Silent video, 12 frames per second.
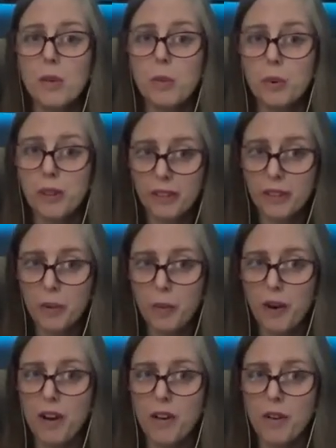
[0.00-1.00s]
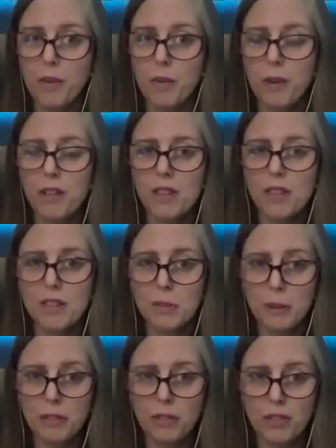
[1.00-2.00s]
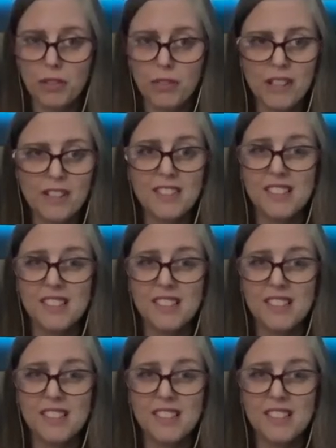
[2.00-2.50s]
really well with the special effects.